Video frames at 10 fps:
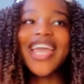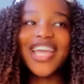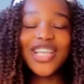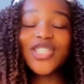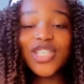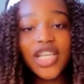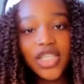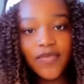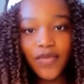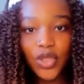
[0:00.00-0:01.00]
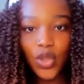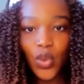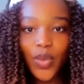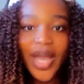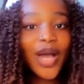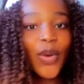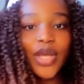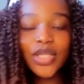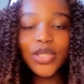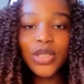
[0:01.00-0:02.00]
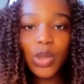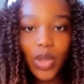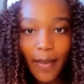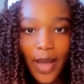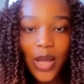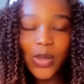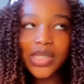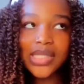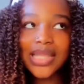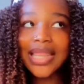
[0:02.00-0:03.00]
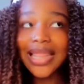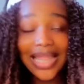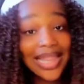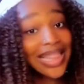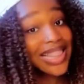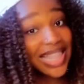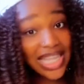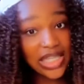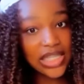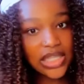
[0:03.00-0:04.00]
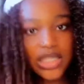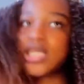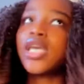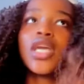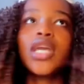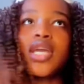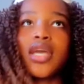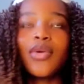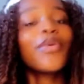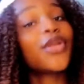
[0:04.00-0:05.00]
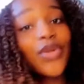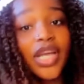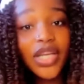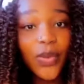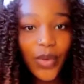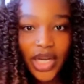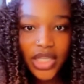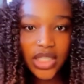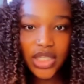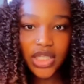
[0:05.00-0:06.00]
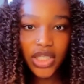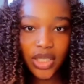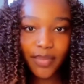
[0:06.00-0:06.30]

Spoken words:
In today's video we are going to talk about 10 things when you are in a relationship,